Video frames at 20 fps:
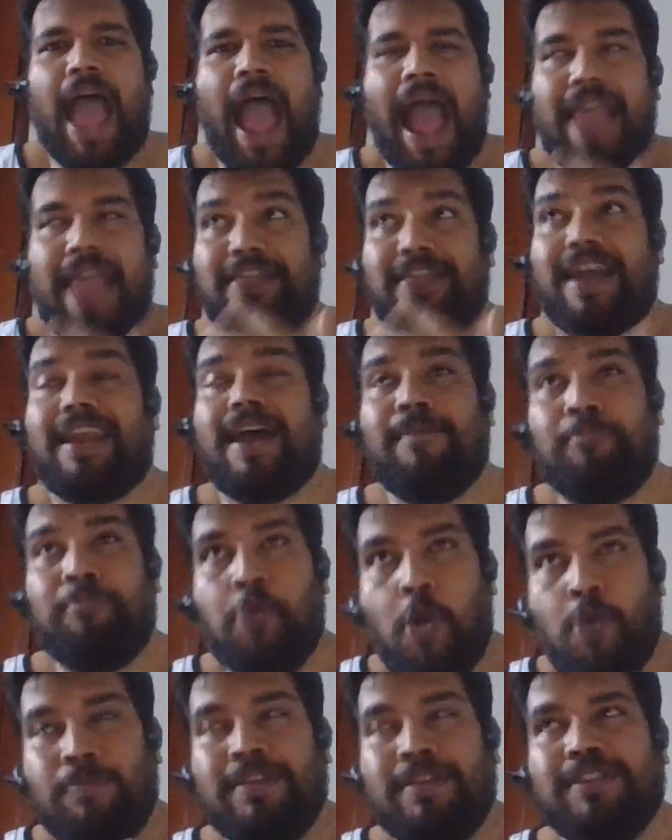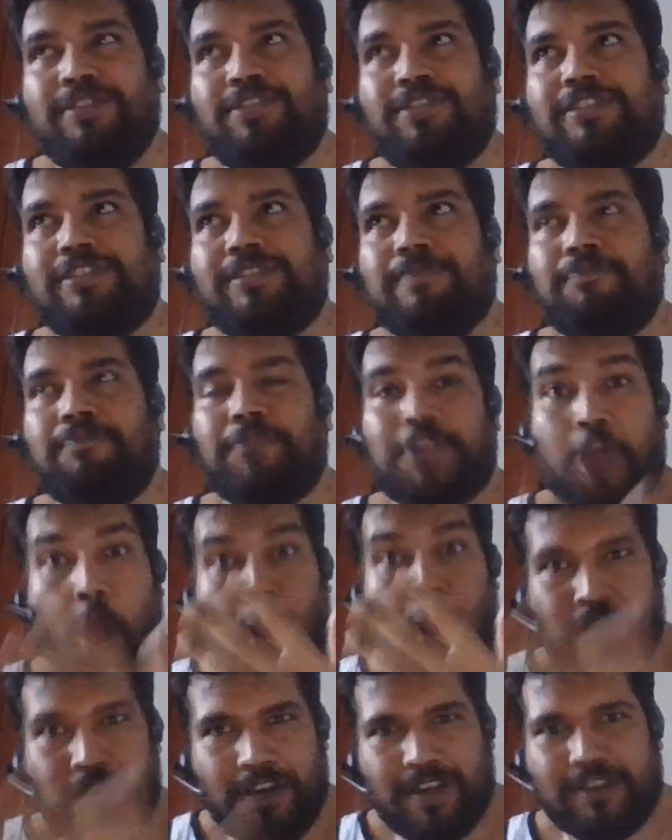And there are moments,
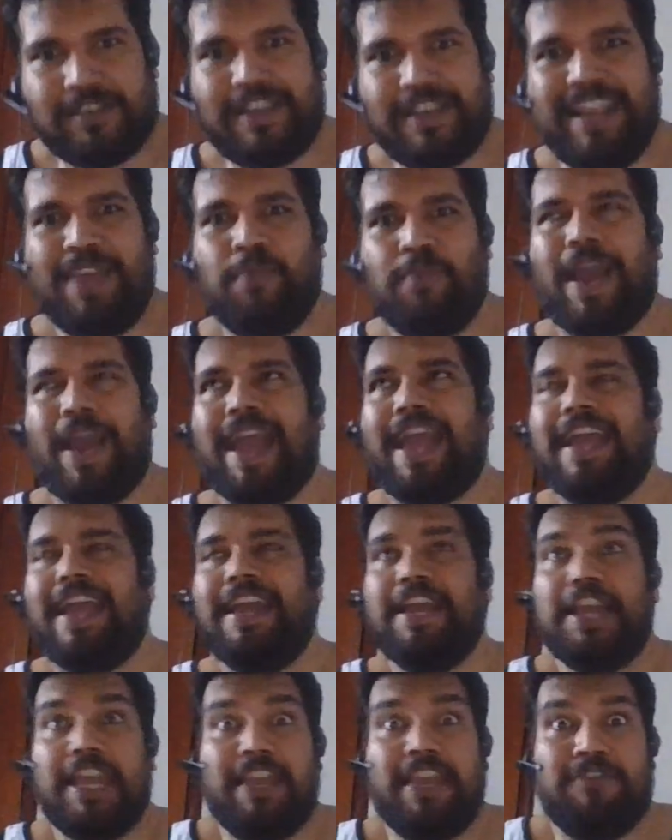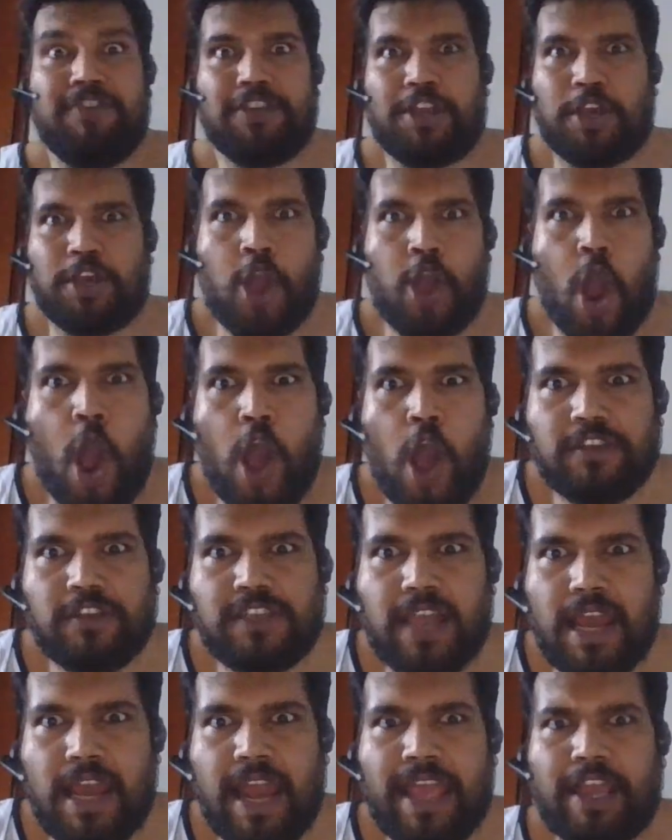conversely, where even the
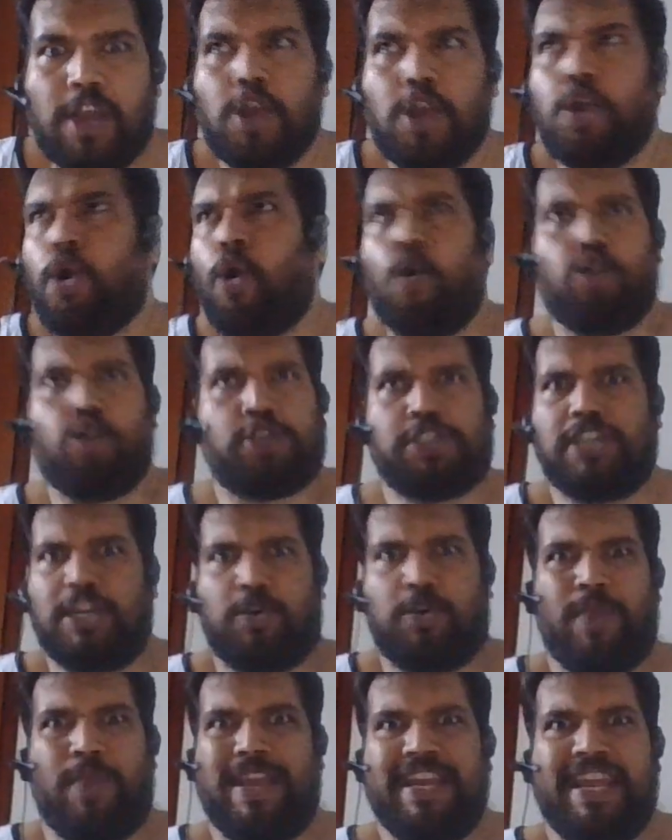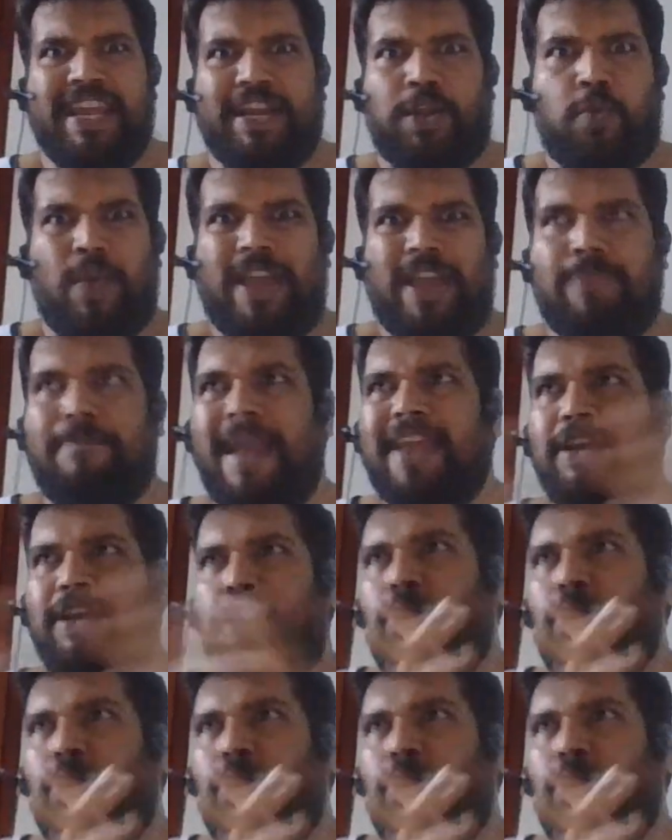gods are like, oh shit, we need Quick Ben.